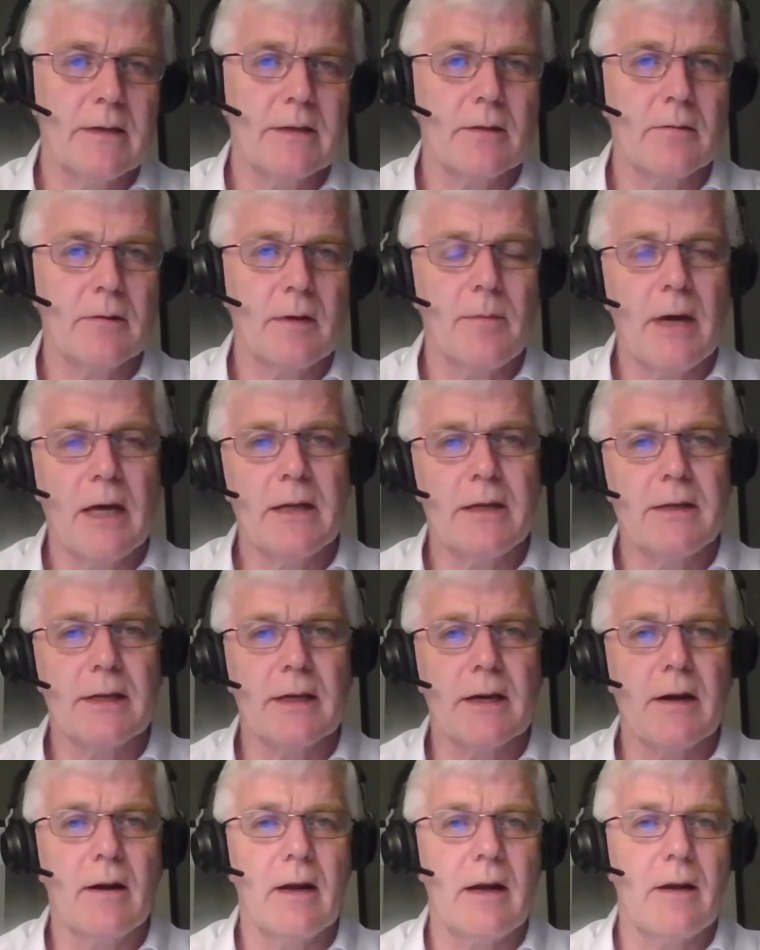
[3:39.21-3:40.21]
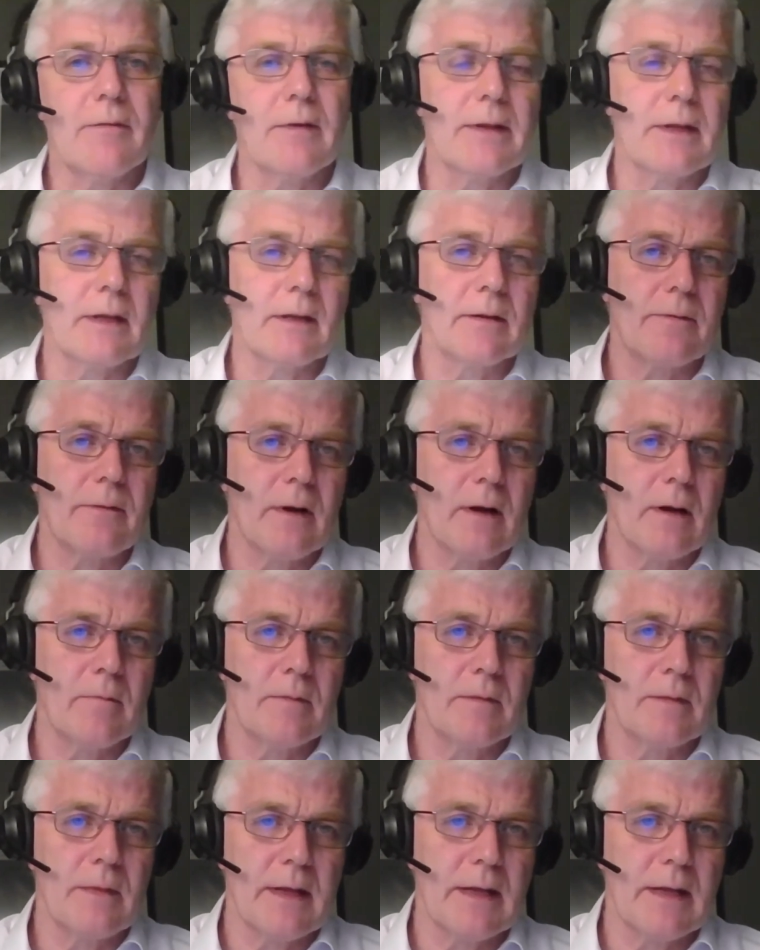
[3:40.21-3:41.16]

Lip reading: So we manage everything from